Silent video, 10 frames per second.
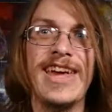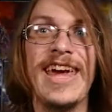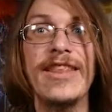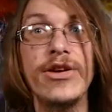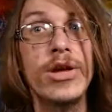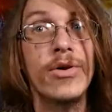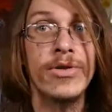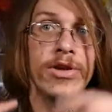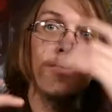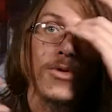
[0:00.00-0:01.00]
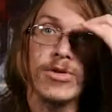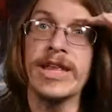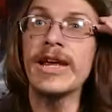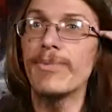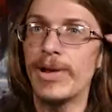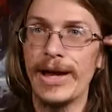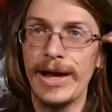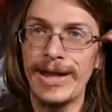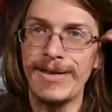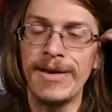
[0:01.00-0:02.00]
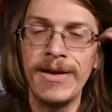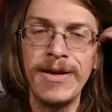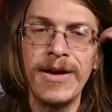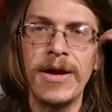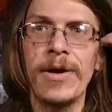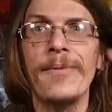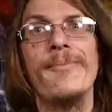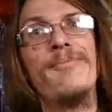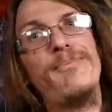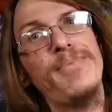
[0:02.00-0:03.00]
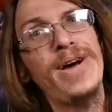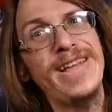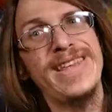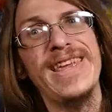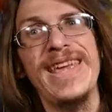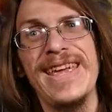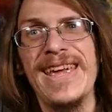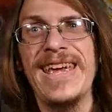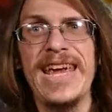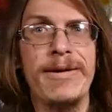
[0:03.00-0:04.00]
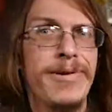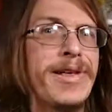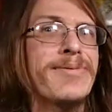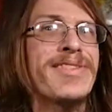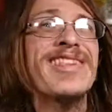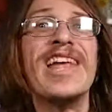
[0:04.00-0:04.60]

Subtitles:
and to go into more Link plays, but it really wasn't